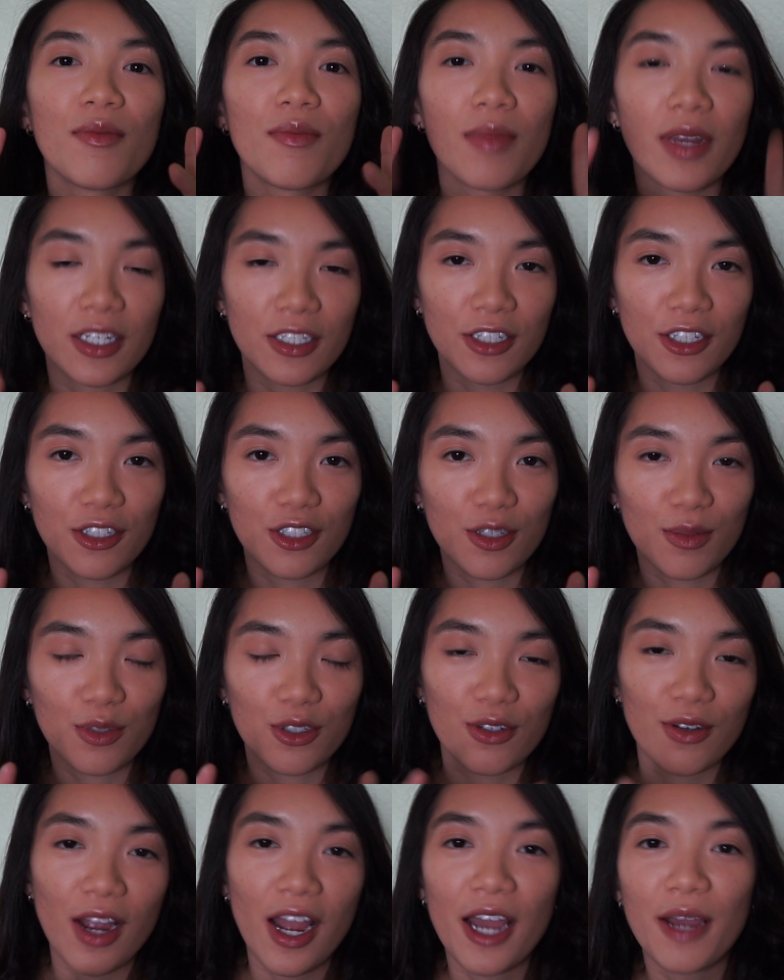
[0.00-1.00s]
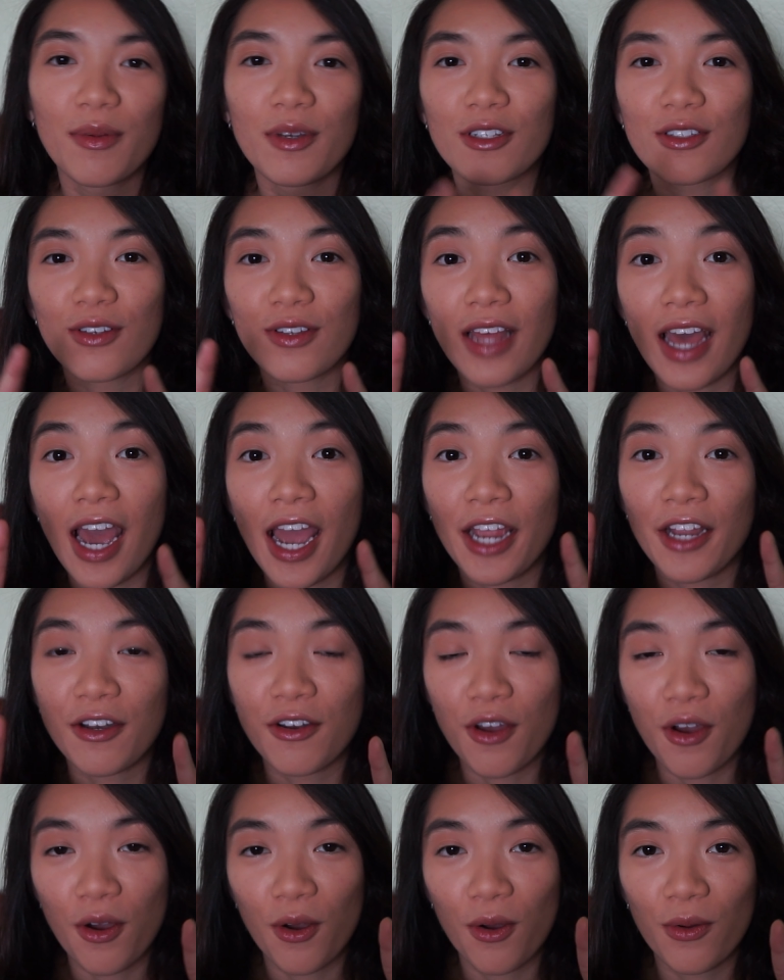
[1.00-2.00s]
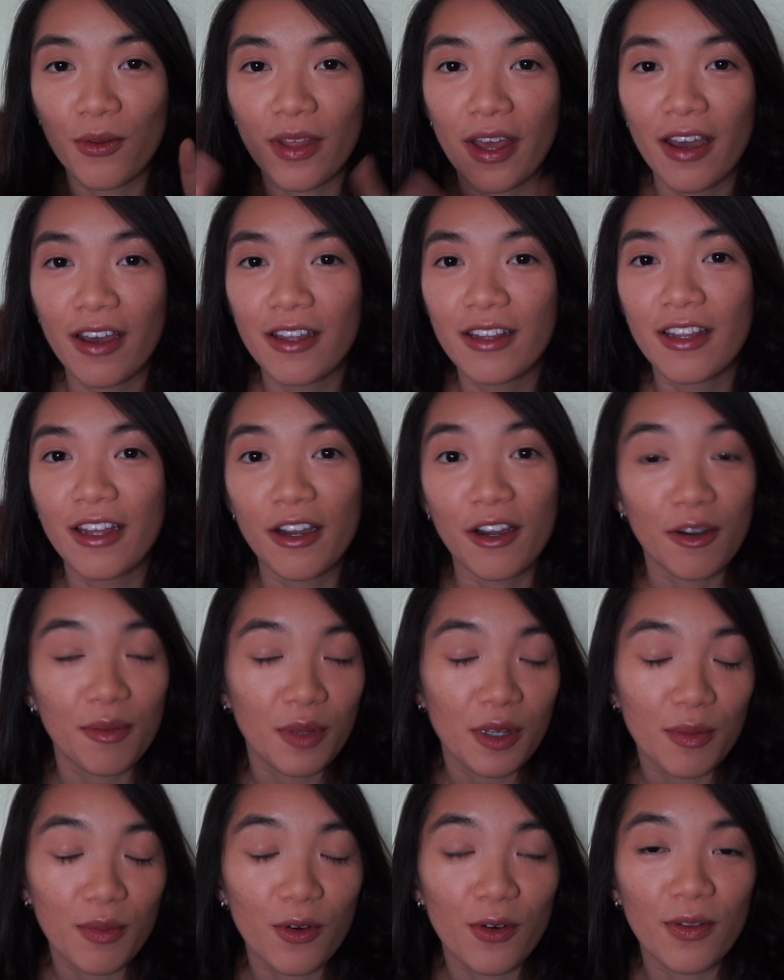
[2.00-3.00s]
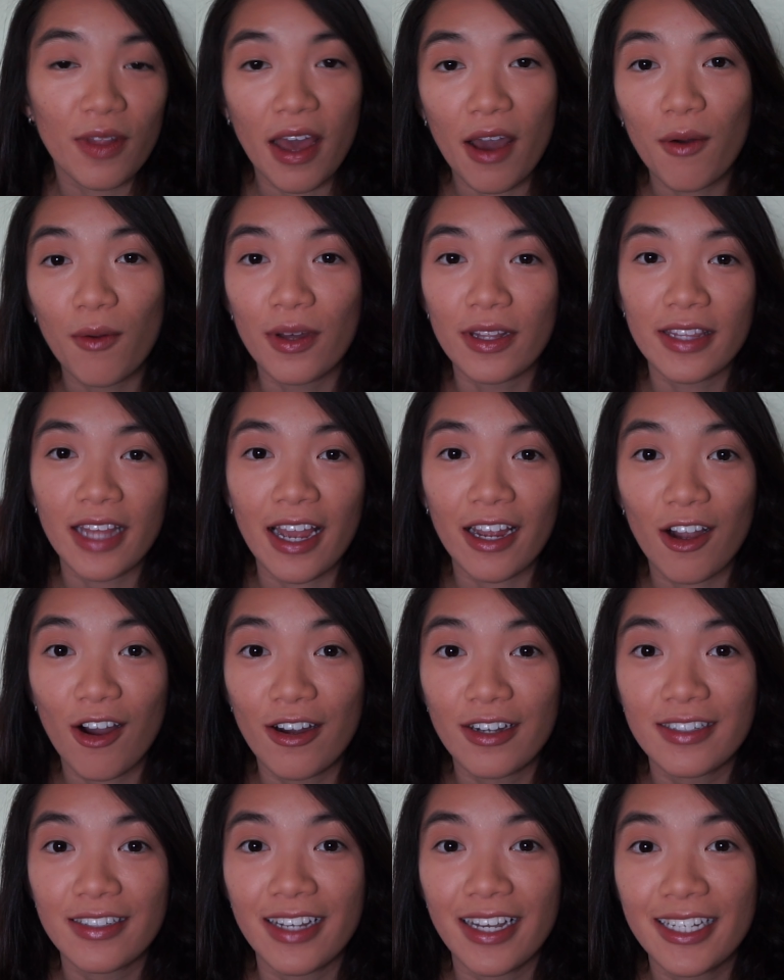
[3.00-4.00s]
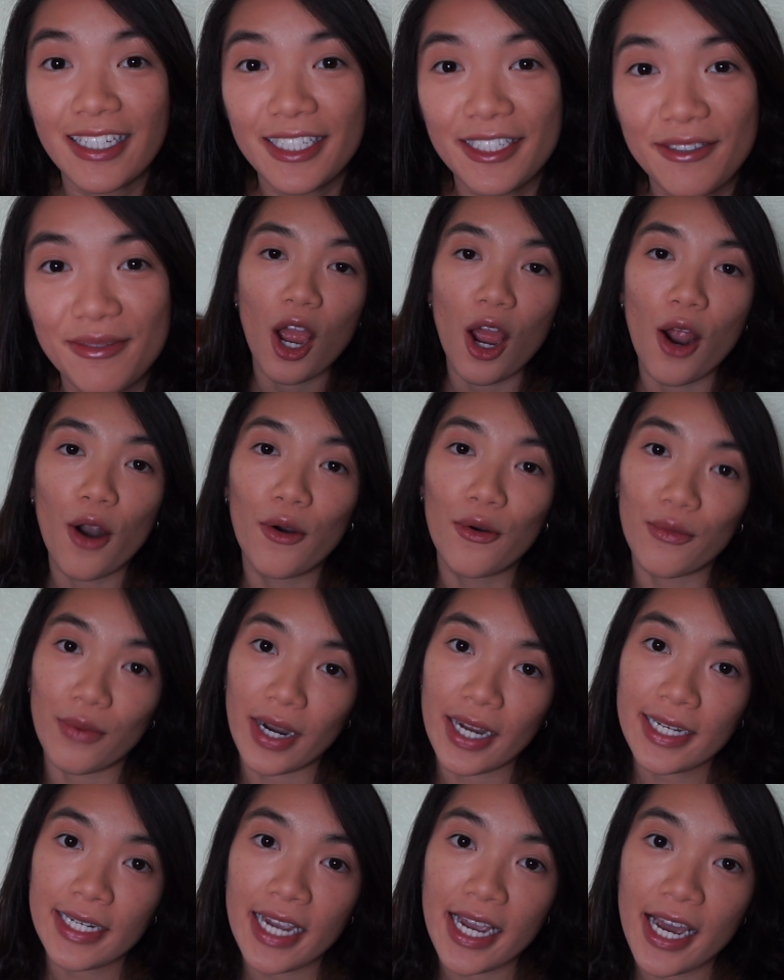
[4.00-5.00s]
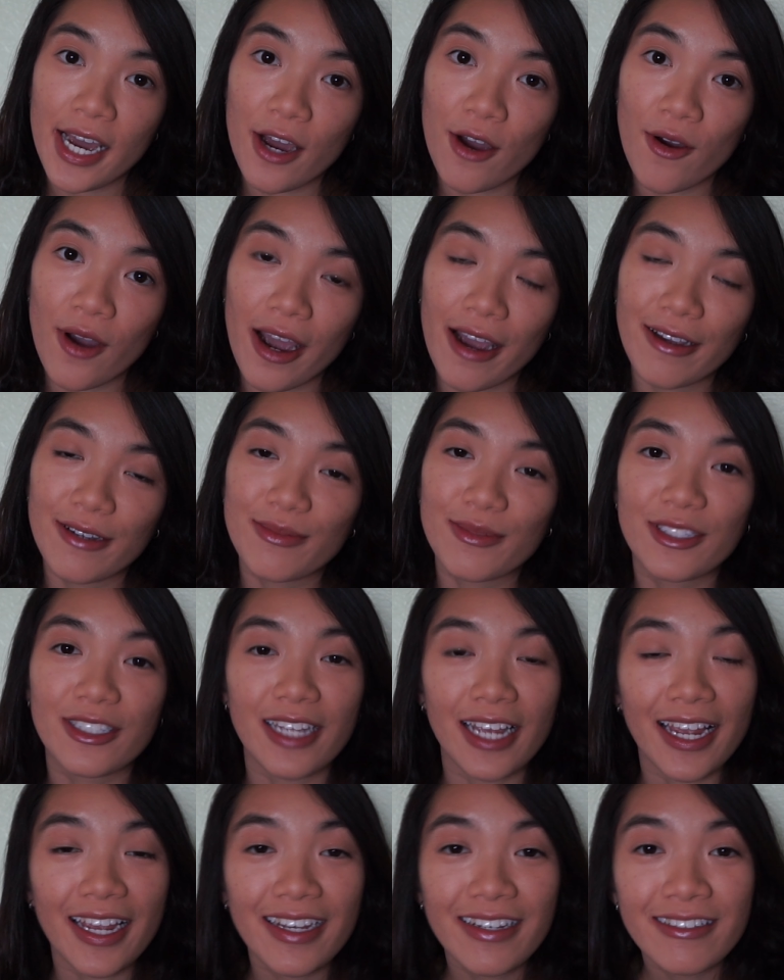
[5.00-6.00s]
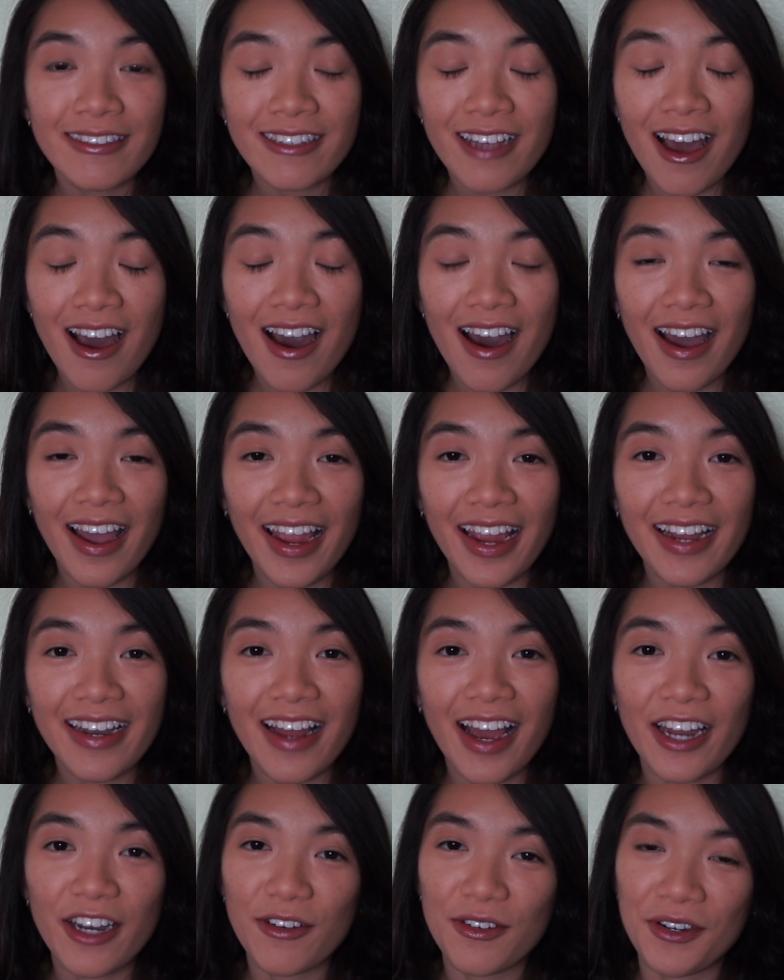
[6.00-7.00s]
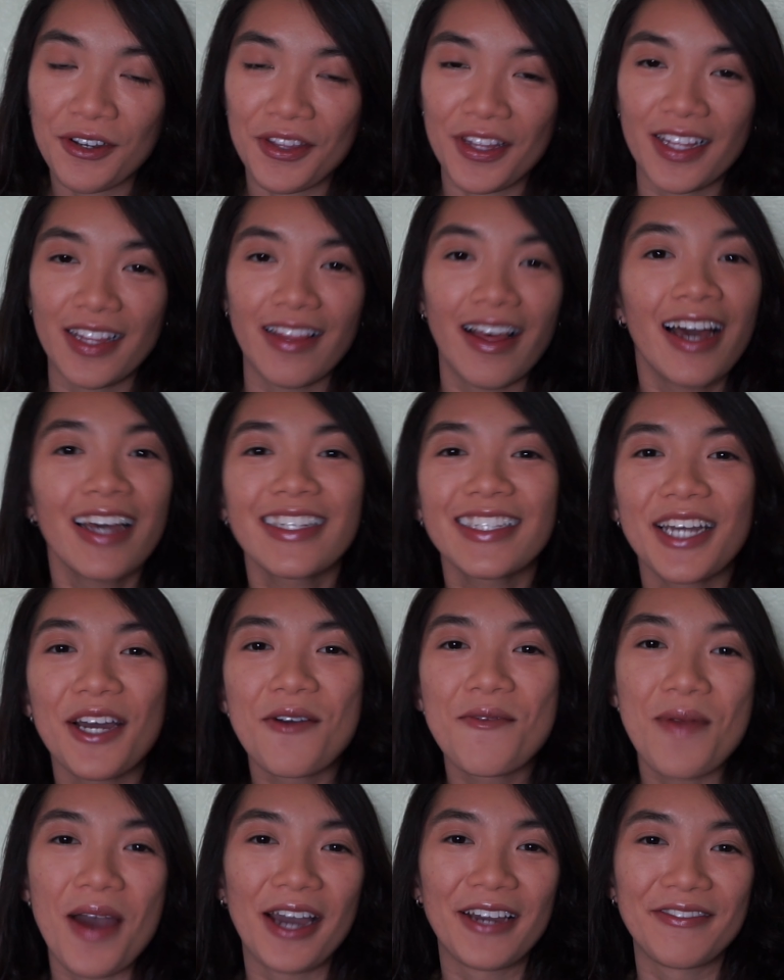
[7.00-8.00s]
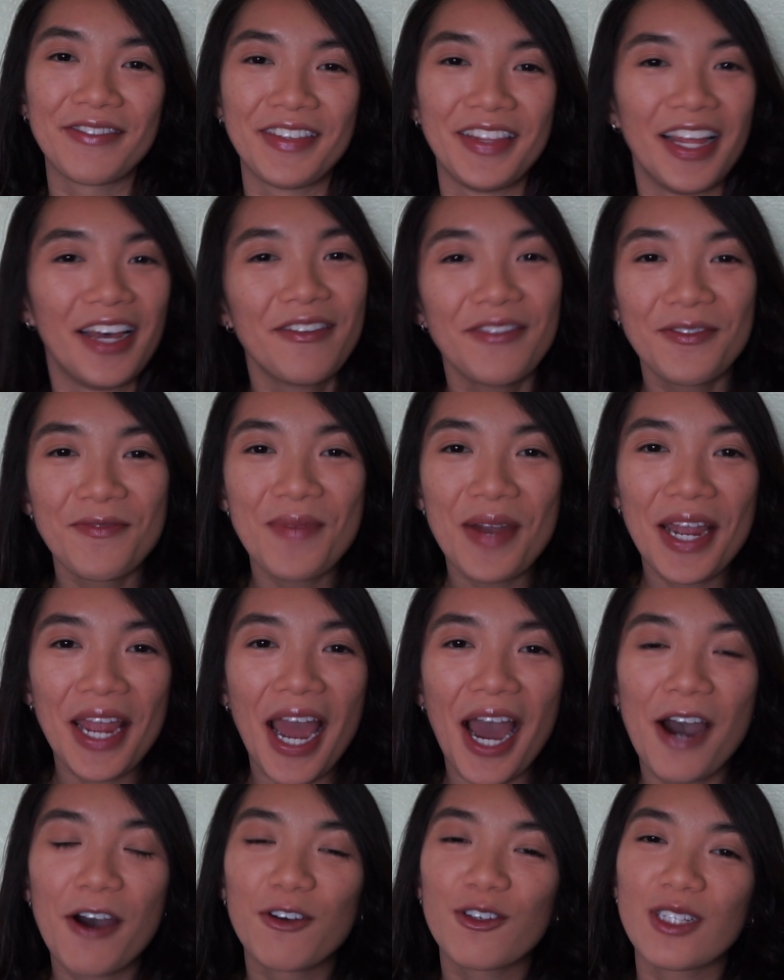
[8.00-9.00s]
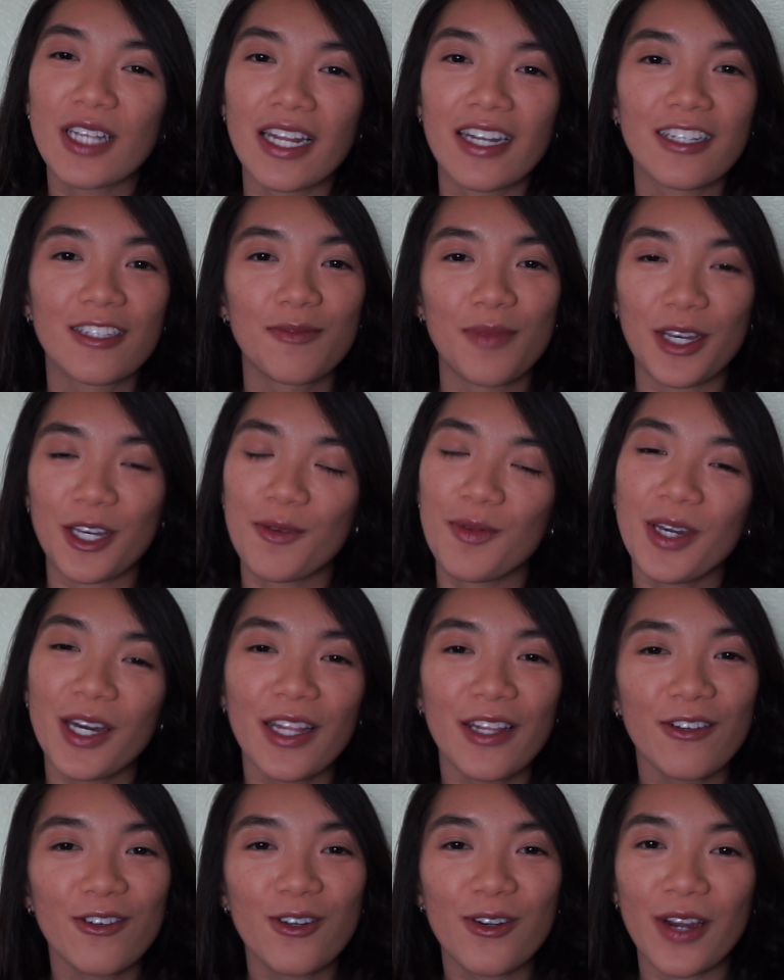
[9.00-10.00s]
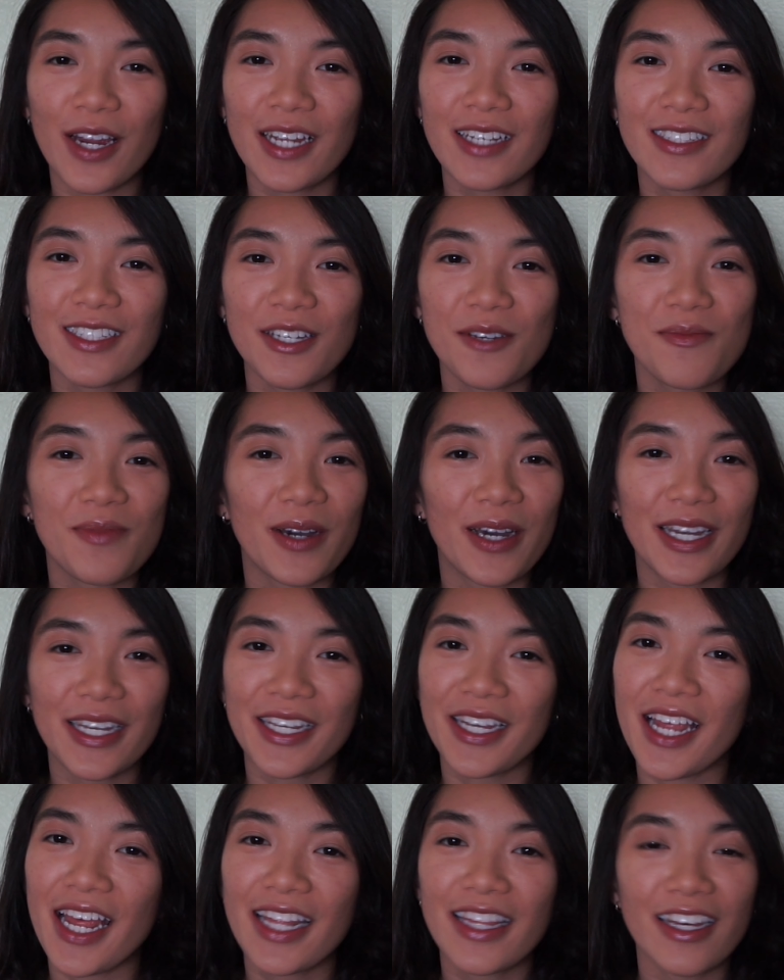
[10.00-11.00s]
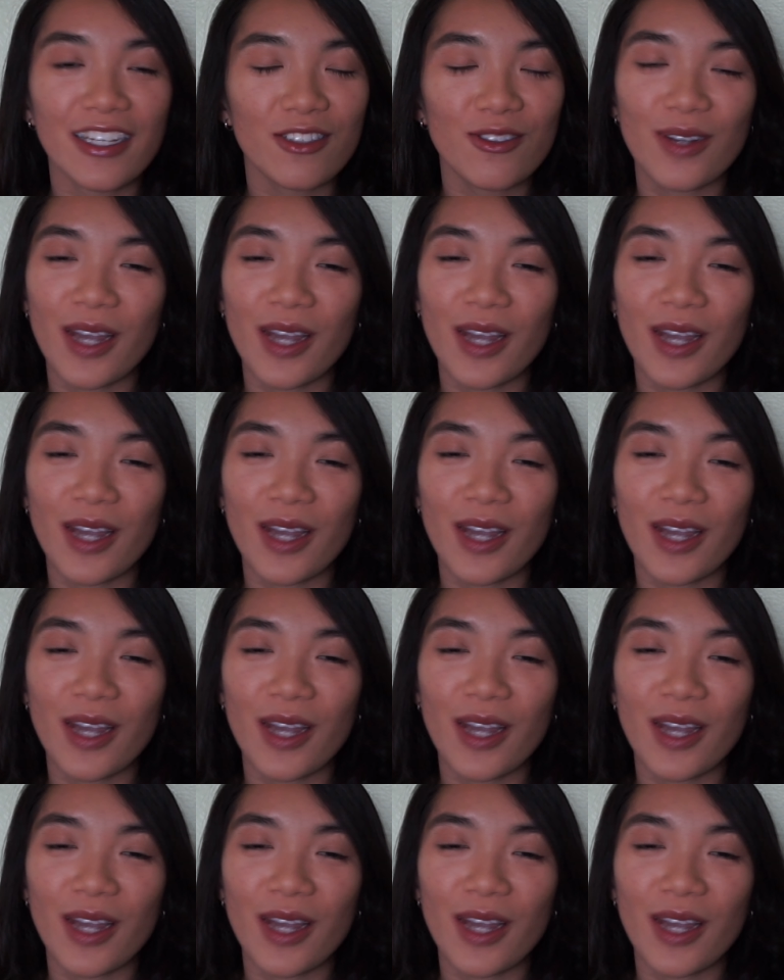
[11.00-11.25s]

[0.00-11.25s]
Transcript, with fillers: make sure you subscribe so that I know that there are people that want that content. Right now, I'm staying inside. I don't know the last time I've left my house and it's making me a little crazy, but that's